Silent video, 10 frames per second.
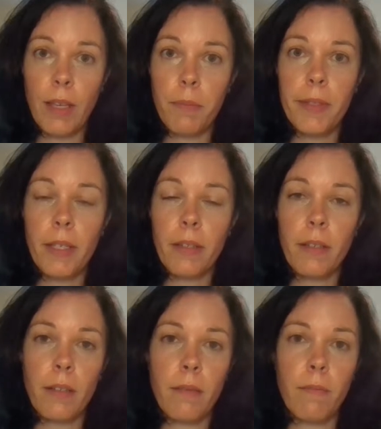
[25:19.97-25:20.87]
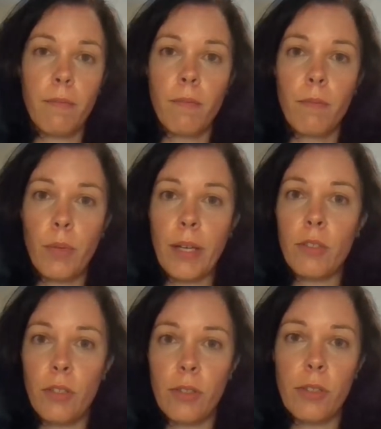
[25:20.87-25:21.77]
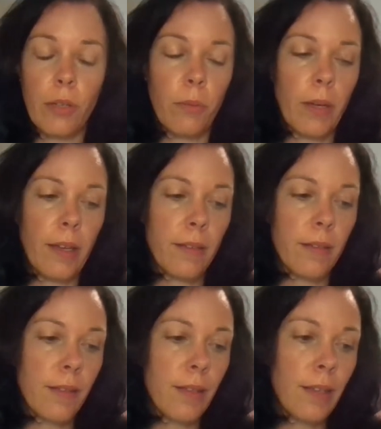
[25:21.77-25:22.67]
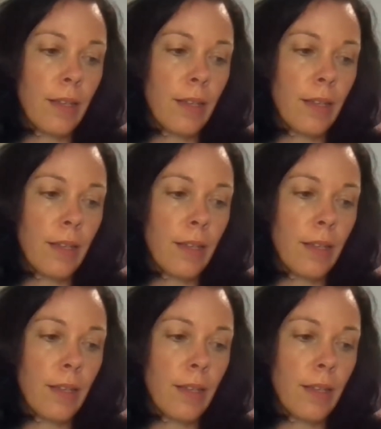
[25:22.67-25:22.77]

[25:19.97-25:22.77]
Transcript: particular practitioner works.